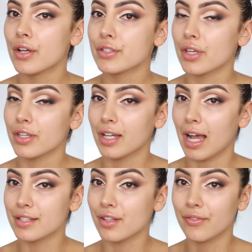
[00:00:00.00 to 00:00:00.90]
So you
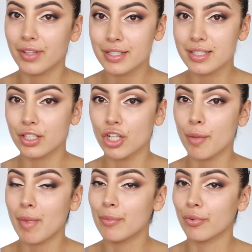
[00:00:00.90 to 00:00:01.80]
guys obviously
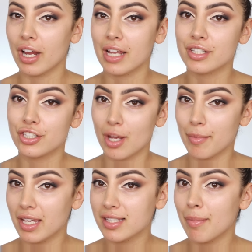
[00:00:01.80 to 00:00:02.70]
know my brand
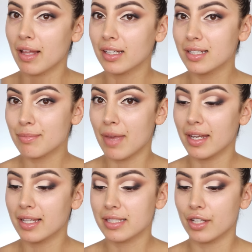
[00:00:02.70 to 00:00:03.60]
Gemma Isabella
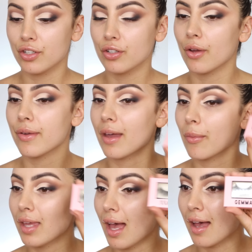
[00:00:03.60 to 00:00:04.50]
Cosmetics, and you know that
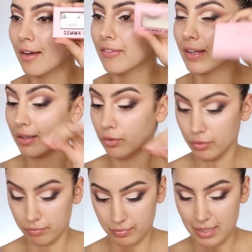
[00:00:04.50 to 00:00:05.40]
we have
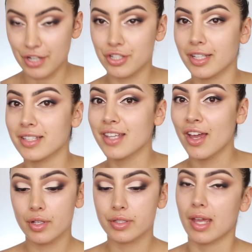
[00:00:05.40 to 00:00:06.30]
lashes.
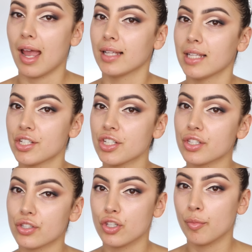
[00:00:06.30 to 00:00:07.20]
So our lashes
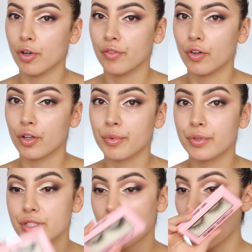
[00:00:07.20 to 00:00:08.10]
are super
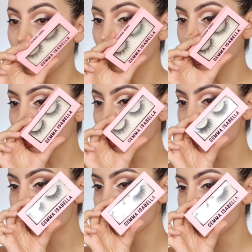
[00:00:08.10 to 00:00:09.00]
affordable, so I will
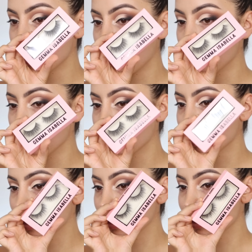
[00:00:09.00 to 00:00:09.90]
use them today
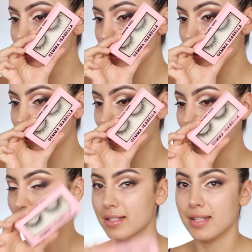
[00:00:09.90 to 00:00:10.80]
because
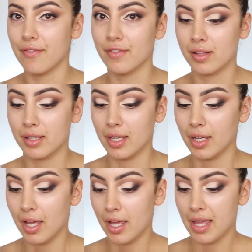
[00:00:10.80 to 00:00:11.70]
they are
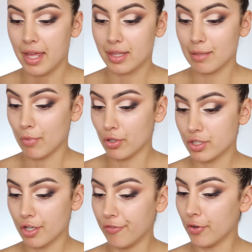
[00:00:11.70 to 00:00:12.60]
definitely the
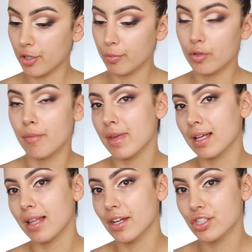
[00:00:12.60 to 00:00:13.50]
most affordable
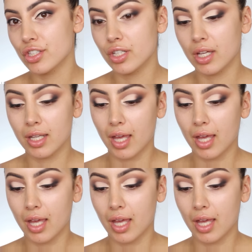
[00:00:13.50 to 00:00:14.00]
Mink lashes you can